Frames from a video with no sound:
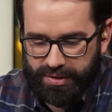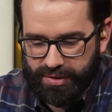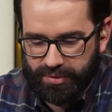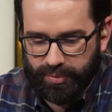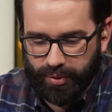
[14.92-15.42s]
this
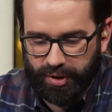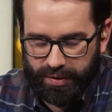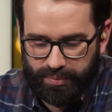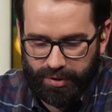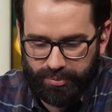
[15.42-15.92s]
is the
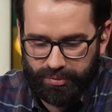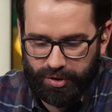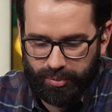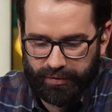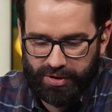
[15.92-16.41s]
report of the
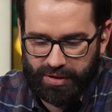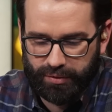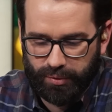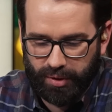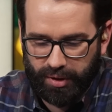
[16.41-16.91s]
new movie
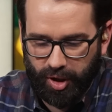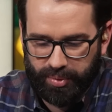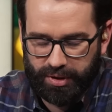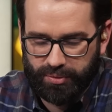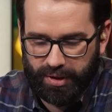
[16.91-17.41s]
Civil War
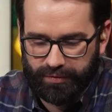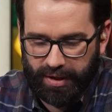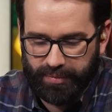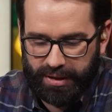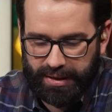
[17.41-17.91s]
opened at
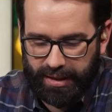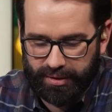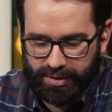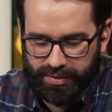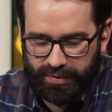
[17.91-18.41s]

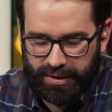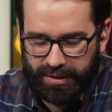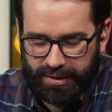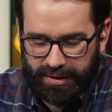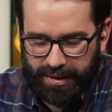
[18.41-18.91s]
$25
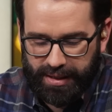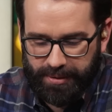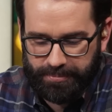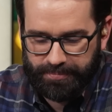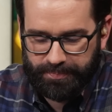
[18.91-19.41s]

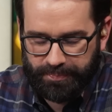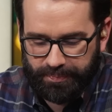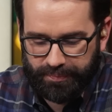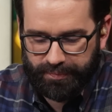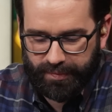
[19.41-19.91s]
million.
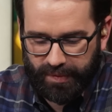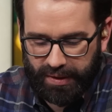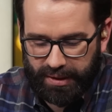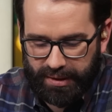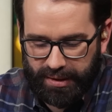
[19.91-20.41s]

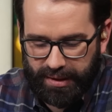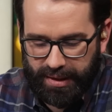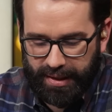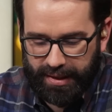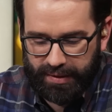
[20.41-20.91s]

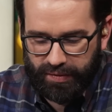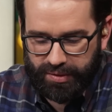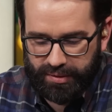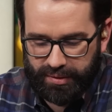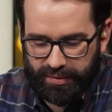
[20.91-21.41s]

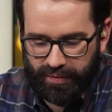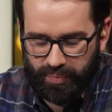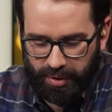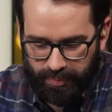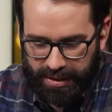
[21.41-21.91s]
And
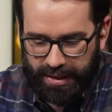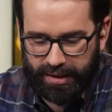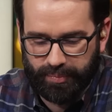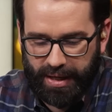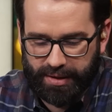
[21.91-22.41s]
pretty big
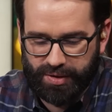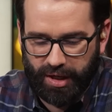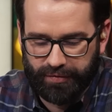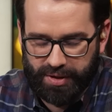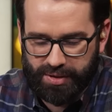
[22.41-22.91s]
hit at the box
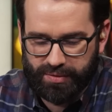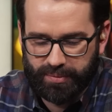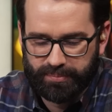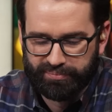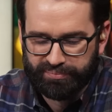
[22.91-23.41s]
office.